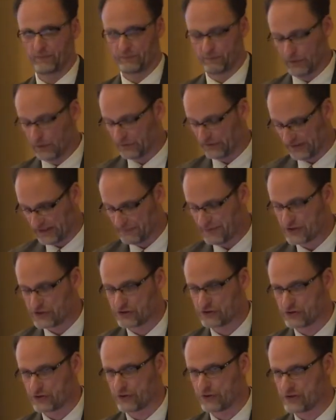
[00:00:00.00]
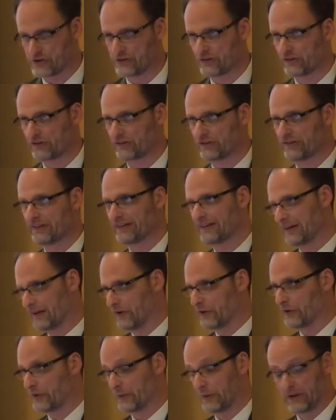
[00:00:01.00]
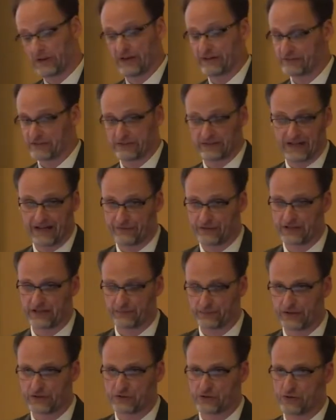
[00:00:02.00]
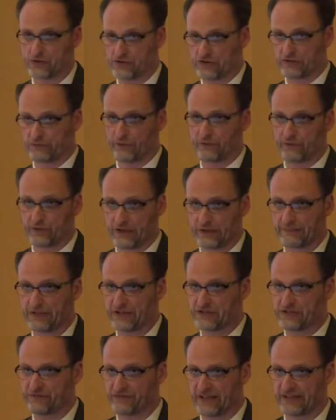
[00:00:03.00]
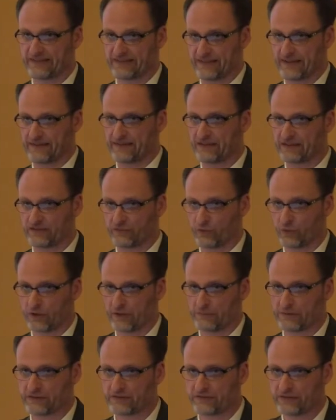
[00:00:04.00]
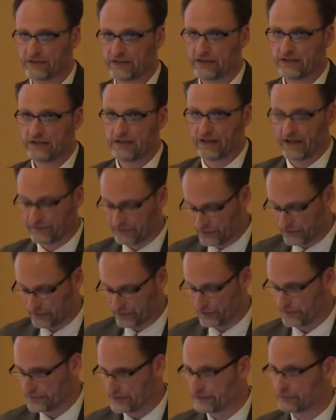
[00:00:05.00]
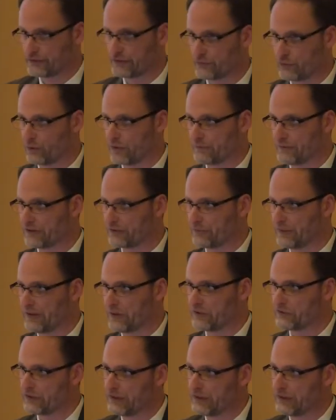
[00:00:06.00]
mostly mission churches, although often African-run churches were very much invested in this form of conservative reform as well.